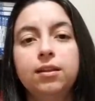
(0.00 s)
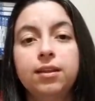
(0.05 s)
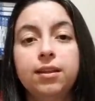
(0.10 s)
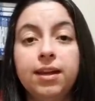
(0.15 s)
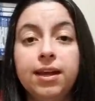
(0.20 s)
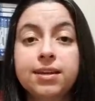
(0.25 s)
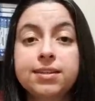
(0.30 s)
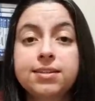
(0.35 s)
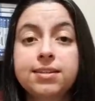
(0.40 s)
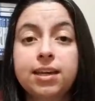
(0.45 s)
The
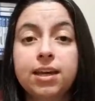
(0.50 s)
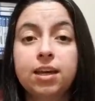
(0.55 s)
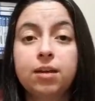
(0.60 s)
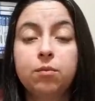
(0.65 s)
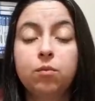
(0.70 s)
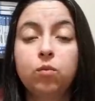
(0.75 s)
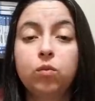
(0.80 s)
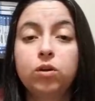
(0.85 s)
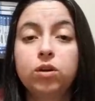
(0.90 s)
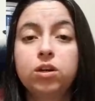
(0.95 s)
next
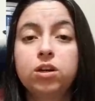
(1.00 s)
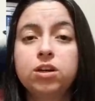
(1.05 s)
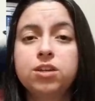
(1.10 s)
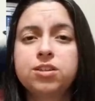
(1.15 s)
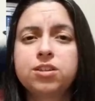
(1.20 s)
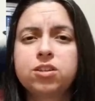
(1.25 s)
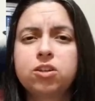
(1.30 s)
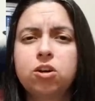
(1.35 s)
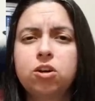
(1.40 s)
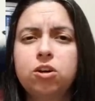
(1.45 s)
game
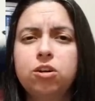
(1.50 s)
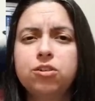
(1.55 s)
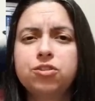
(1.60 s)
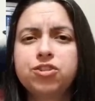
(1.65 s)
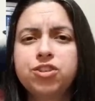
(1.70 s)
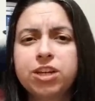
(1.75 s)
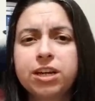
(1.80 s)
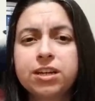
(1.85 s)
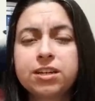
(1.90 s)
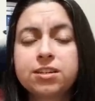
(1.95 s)
was
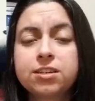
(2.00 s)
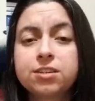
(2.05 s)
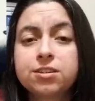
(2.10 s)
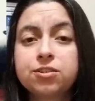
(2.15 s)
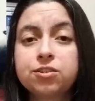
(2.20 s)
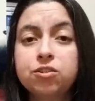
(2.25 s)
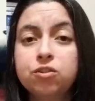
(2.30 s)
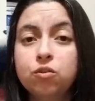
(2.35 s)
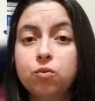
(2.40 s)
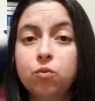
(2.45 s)
called
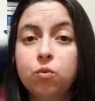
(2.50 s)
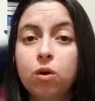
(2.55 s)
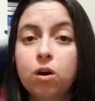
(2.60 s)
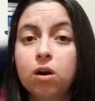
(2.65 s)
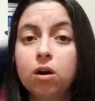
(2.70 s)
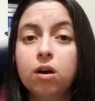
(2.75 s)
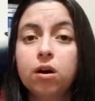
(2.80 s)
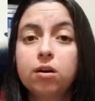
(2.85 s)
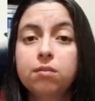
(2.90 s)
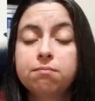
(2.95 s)
Genesis
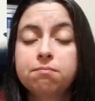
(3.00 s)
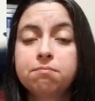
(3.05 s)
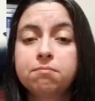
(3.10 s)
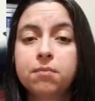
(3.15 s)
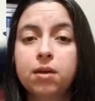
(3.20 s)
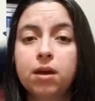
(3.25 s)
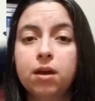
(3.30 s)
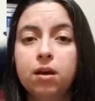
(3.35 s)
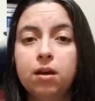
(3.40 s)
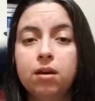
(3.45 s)
Noir.
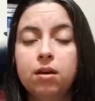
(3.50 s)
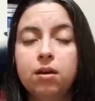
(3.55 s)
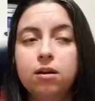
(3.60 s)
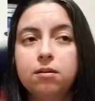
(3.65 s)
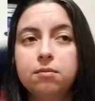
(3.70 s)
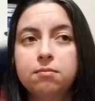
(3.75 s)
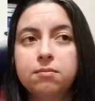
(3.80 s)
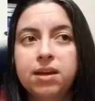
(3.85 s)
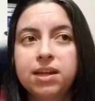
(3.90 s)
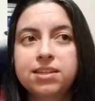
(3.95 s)

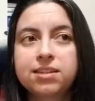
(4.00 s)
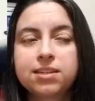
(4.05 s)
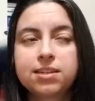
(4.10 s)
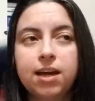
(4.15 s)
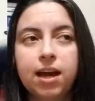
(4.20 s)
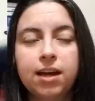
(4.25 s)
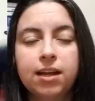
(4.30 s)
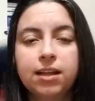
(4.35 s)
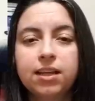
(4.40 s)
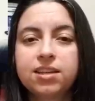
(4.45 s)
It's
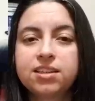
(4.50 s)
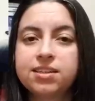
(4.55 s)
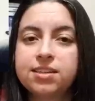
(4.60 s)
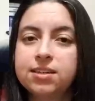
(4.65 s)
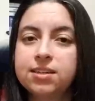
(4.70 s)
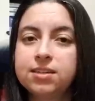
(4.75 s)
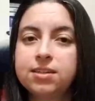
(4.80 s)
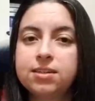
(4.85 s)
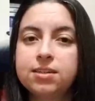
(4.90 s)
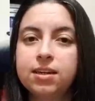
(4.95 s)
kind of like
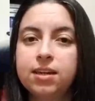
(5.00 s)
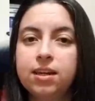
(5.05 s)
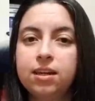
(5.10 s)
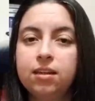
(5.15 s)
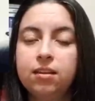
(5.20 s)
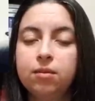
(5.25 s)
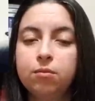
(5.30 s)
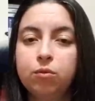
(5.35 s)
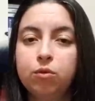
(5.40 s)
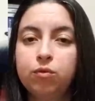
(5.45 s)
Sin
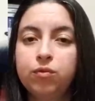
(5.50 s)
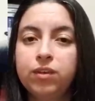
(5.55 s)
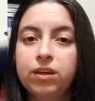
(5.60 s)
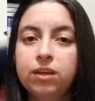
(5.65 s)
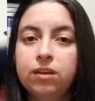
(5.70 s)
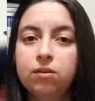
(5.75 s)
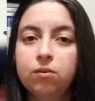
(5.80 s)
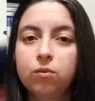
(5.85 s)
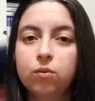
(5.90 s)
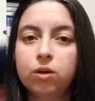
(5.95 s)
City, the
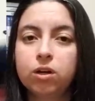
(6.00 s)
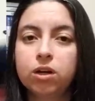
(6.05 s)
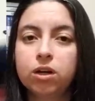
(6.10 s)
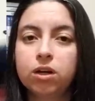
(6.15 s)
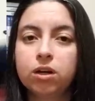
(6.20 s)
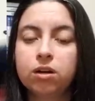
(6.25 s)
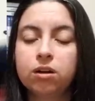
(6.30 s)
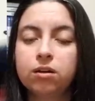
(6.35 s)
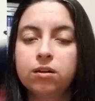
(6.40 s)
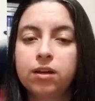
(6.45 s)
movie,
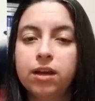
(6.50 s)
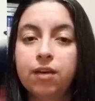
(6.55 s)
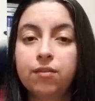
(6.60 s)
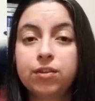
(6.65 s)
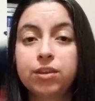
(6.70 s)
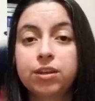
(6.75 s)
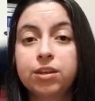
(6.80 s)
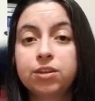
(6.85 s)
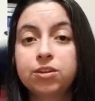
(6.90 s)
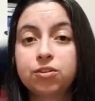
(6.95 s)
where
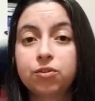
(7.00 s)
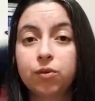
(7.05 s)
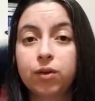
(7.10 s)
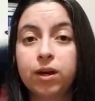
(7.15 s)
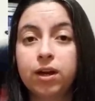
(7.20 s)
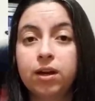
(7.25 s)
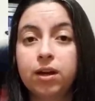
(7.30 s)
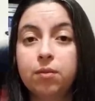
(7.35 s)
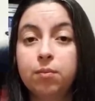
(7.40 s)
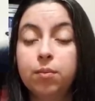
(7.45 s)
everything is
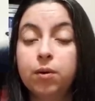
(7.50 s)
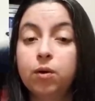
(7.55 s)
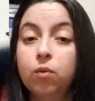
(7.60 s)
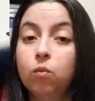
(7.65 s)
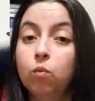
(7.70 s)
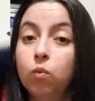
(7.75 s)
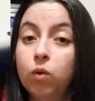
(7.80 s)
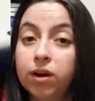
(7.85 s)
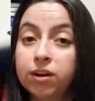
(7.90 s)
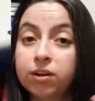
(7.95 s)
gray
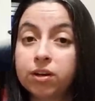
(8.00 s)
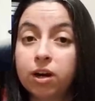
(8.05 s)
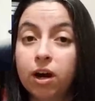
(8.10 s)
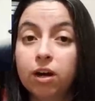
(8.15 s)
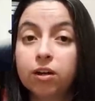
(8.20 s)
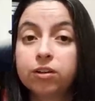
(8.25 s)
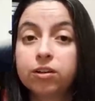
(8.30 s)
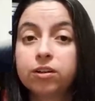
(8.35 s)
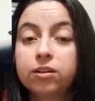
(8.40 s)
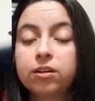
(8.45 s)
but one
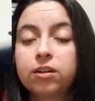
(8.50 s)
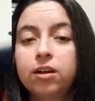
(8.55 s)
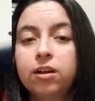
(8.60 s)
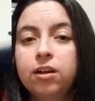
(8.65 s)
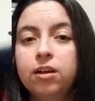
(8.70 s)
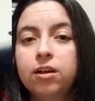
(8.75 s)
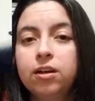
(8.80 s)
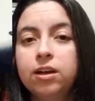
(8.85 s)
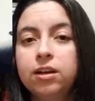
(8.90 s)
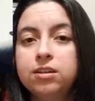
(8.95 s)
color.
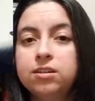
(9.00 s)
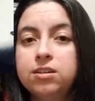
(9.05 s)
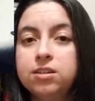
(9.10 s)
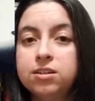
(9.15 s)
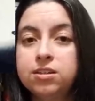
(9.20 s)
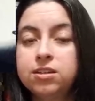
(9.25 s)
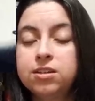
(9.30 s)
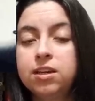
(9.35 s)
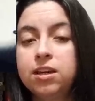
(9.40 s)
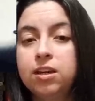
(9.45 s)
In
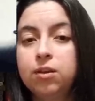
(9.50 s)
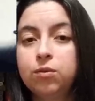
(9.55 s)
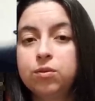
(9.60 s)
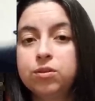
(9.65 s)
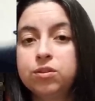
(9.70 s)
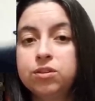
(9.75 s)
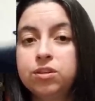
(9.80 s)
Sin City,